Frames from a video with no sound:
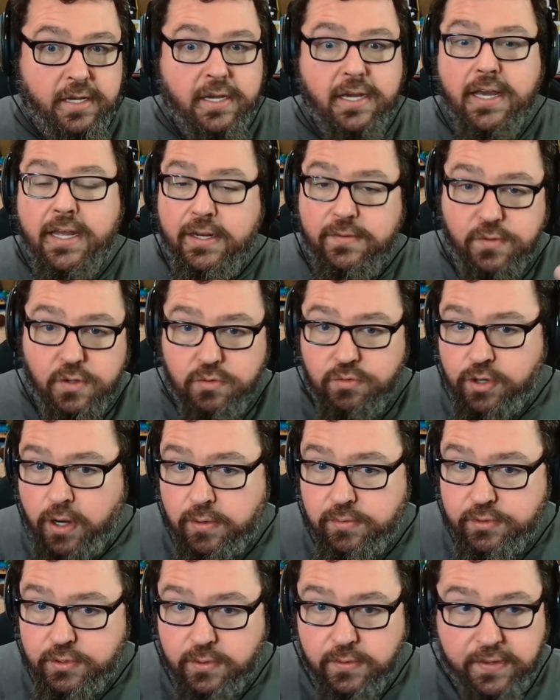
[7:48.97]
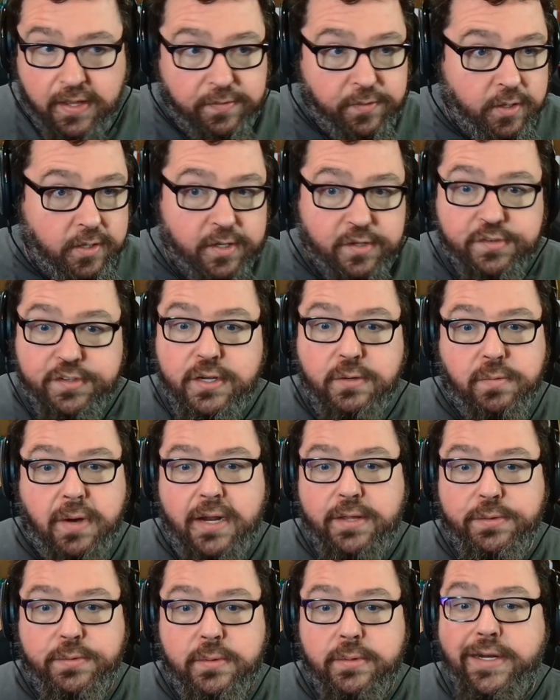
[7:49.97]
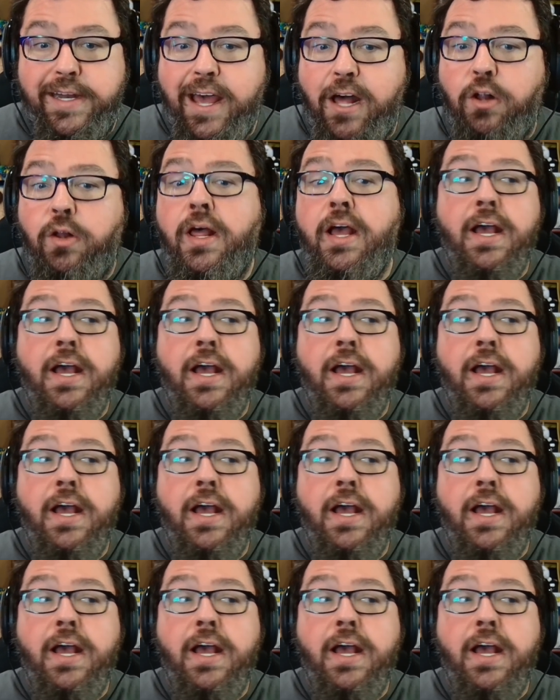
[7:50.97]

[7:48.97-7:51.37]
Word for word: And if you don't do that, they're going to see right through it. Hell,